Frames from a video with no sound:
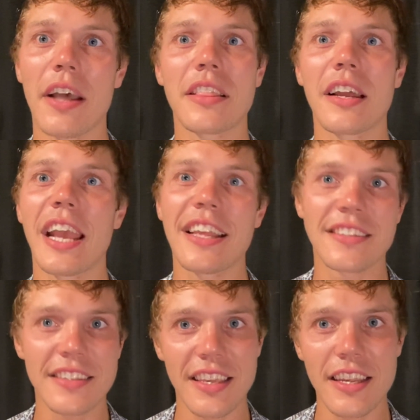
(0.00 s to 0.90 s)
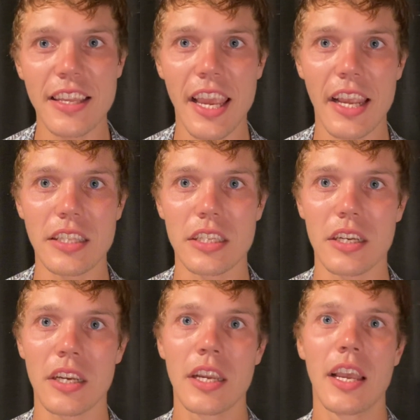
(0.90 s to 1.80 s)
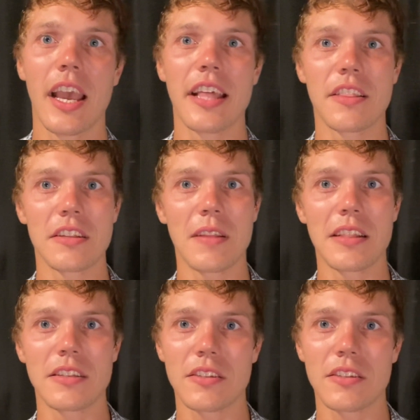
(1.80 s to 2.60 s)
I thought I had skin cancer at the